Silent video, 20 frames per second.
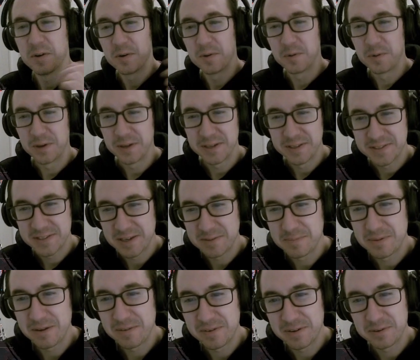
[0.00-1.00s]
What is up,
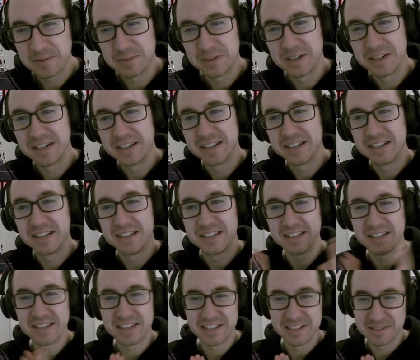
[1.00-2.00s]
everyone?
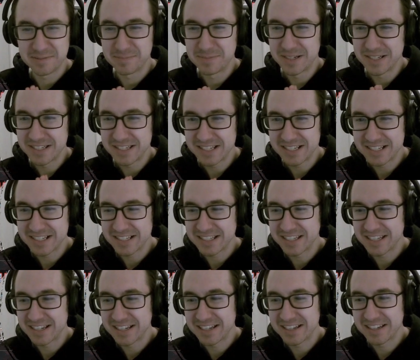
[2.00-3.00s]
It is Monday
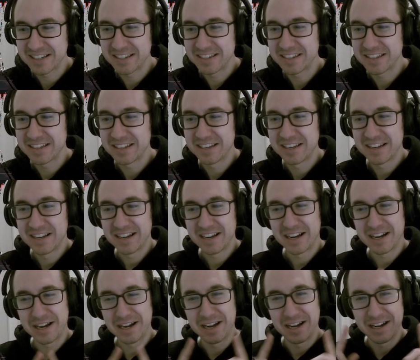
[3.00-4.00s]
again.
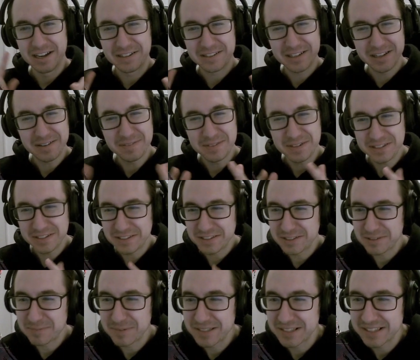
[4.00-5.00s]
Coming a little
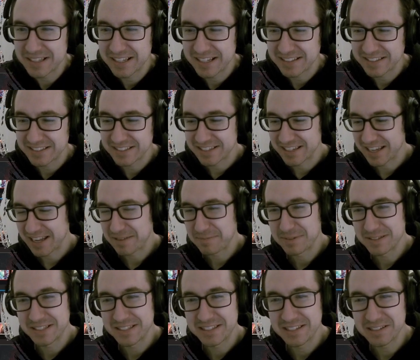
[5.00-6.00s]
bit late today, but
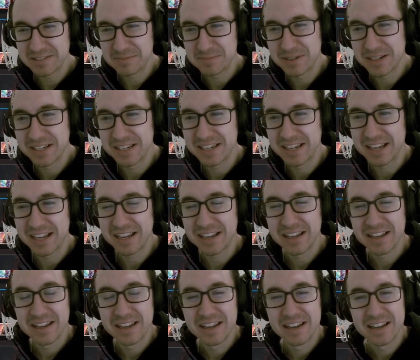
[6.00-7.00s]
still Monday.
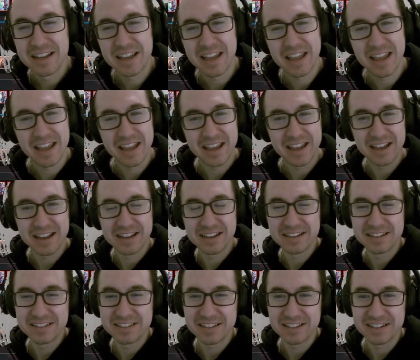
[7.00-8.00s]

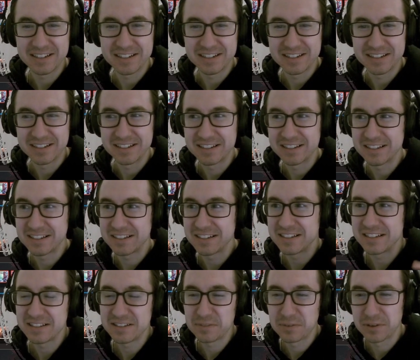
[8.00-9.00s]
And
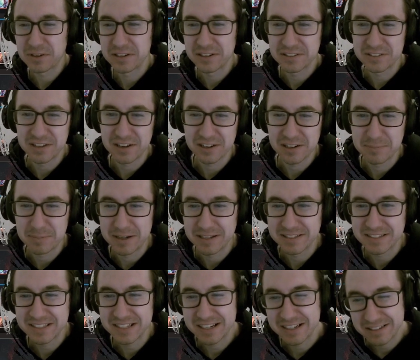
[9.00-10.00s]
we're gonna talk about
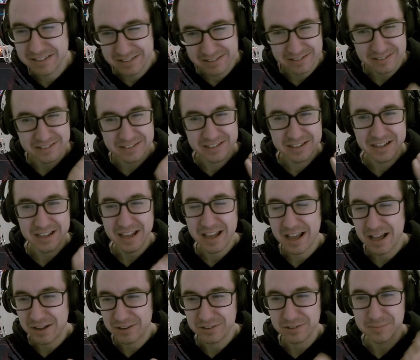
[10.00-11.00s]
standard,
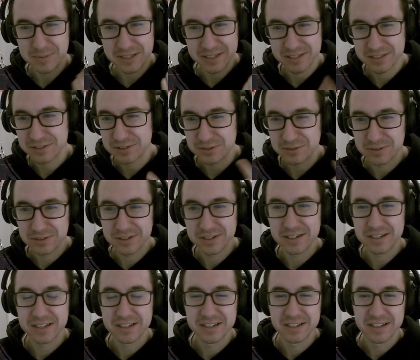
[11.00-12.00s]
alchemy,
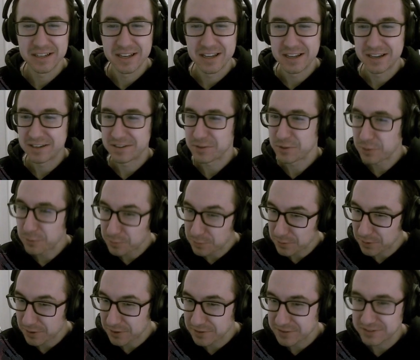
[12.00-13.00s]
historic, the
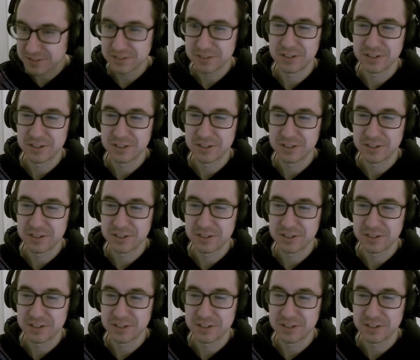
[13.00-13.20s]
works,